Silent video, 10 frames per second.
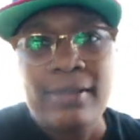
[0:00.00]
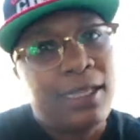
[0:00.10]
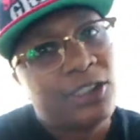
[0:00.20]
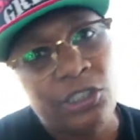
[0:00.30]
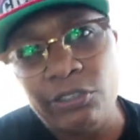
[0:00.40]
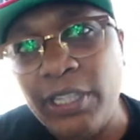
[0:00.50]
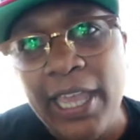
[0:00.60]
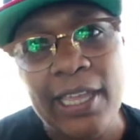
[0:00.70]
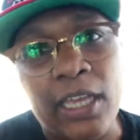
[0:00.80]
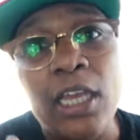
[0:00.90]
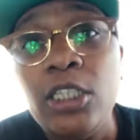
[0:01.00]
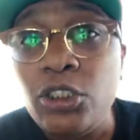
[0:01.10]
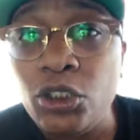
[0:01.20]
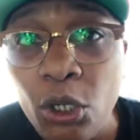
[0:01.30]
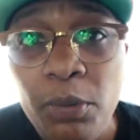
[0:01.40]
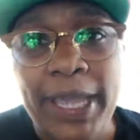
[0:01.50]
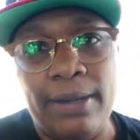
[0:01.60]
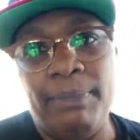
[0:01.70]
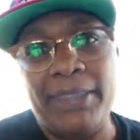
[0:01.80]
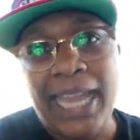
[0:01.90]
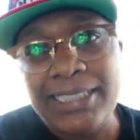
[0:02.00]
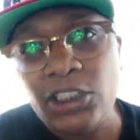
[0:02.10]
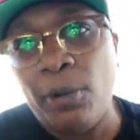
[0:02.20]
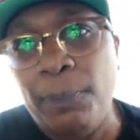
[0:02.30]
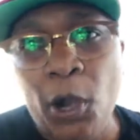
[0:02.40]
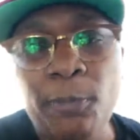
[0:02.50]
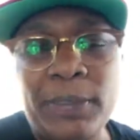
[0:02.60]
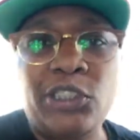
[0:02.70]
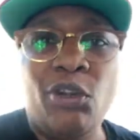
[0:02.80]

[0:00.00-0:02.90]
That's your thing do it. But that's your purpose.